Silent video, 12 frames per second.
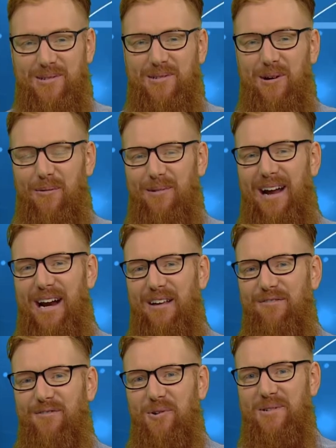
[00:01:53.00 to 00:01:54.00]

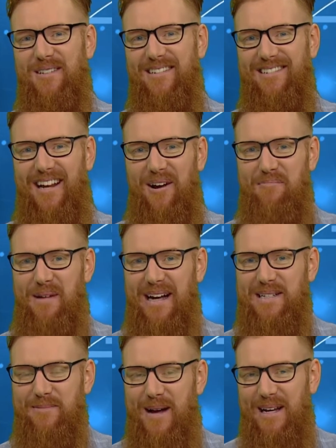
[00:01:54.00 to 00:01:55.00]
dominating force in,
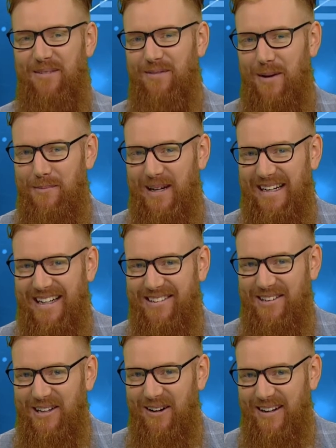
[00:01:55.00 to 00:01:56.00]
back-to-back MVP
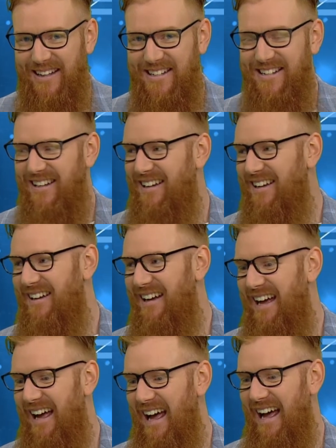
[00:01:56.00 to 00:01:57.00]
Nikola Jokic,
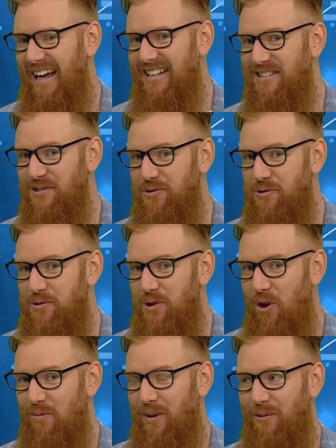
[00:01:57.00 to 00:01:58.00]
and
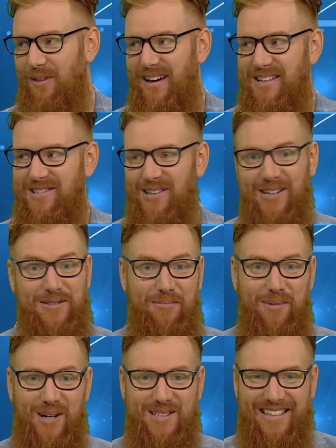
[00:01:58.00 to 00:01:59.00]
nobody with any size on
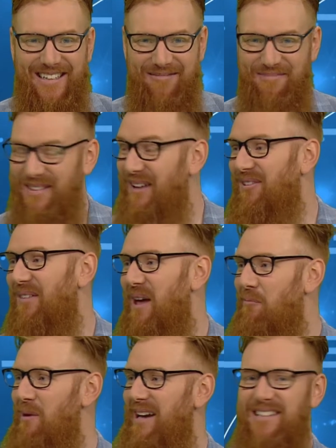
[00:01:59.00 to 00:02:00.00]
Boston. But they've got
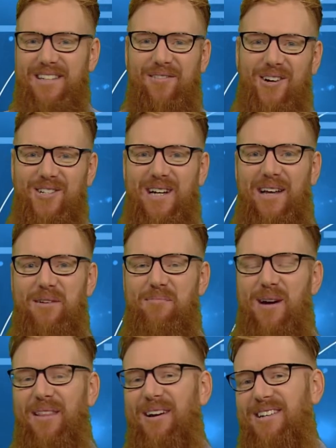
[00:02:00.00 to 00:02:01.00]
their wings. They've got Jaylen
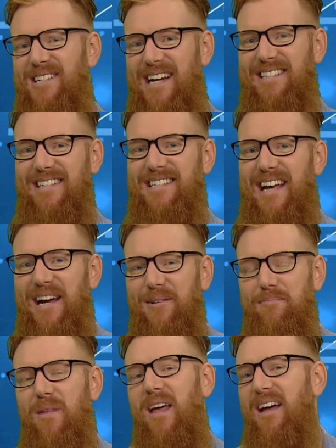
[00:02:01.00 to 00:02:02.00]
Brown, they've got Jason
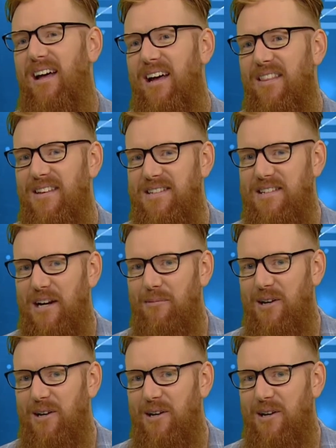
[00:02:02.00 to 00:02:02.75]
Tatum. This is going to be a